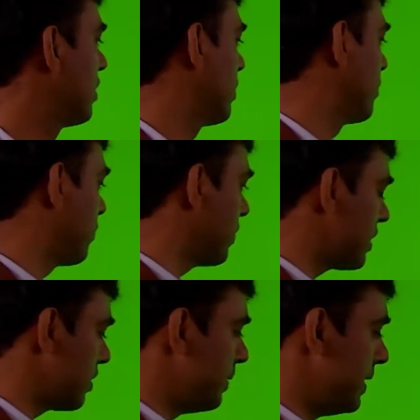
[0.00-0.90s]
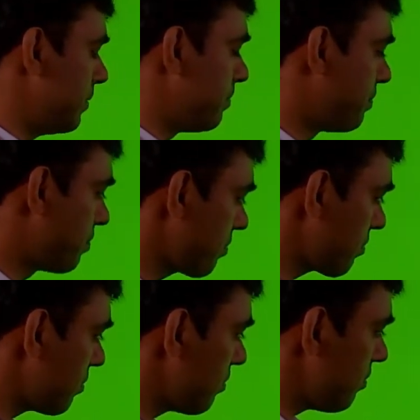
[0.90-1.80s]
first we
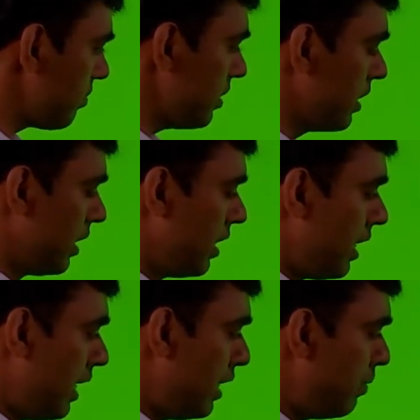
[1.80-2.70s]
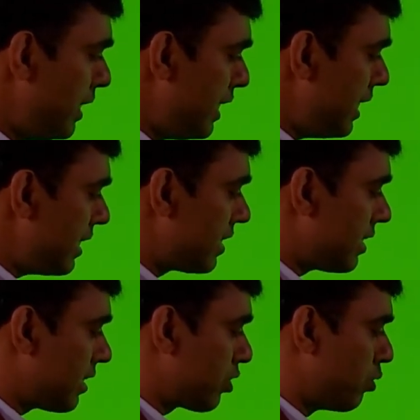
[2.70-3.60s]
eliminate the
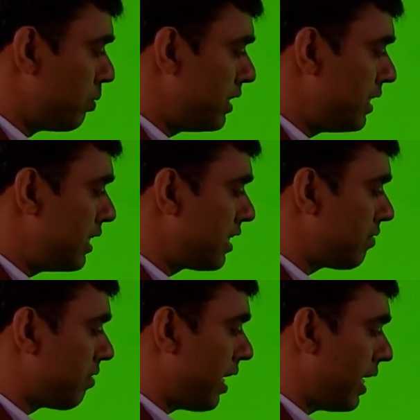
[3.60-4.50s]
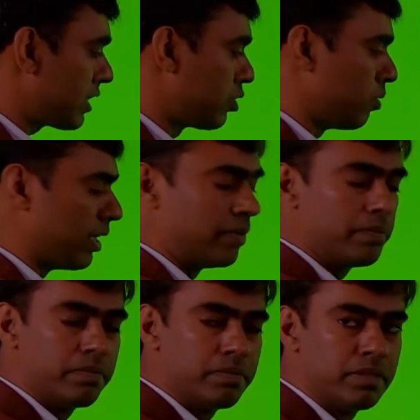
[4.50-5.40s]
coefficient of x1,
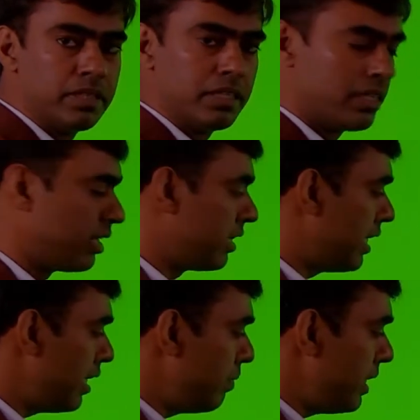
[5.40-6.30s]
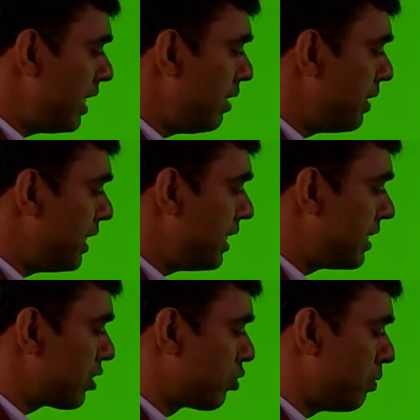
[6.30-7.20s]
then we eliminate the
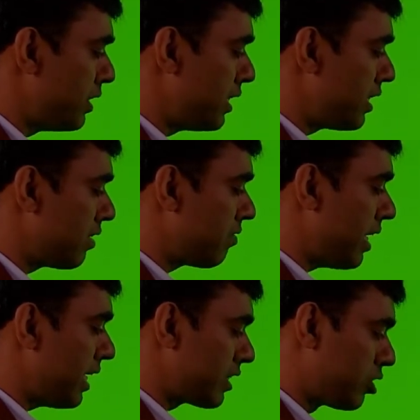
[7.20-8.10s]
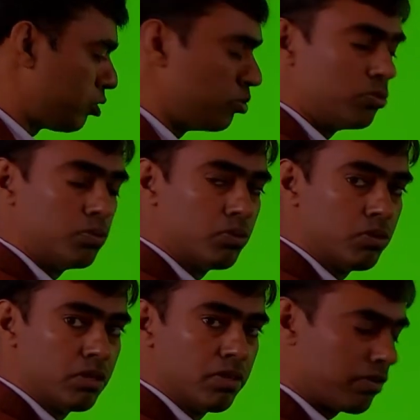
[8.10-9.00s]
coefficient of x2
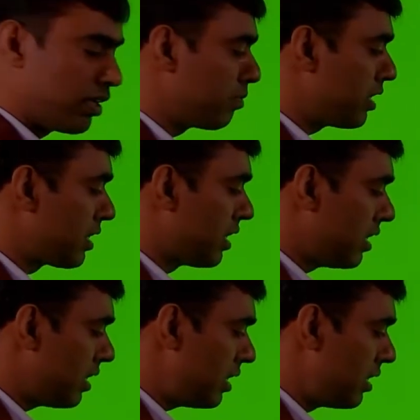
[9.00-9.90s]
from the third